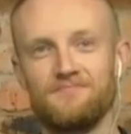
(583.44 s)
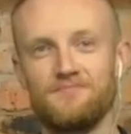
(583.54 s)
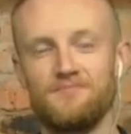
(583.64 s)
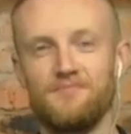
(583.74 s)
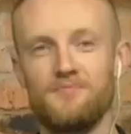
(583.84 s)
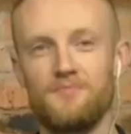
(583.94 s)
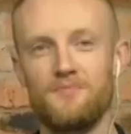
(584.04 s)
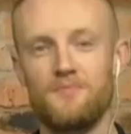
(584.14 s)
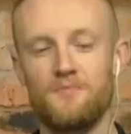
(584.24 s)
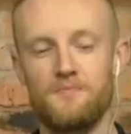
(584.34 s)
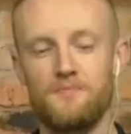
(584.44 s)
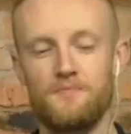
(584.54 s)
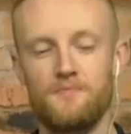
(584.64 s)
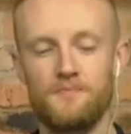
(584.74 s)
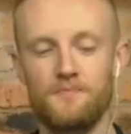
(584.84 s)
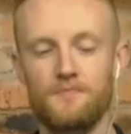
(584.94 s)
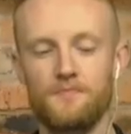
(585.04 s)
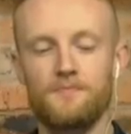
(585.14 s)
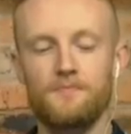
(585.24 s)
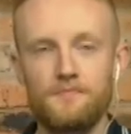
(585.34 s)

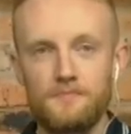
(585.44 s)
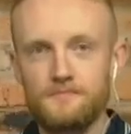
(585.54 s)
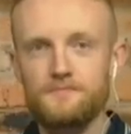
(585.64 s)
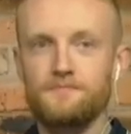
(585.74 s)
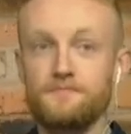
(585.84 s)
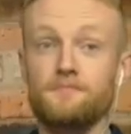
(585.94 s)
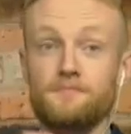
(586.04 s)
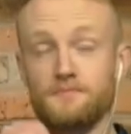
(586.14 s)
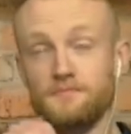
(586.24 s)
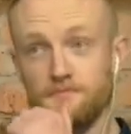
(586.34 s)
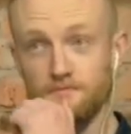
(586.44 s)
[no speech]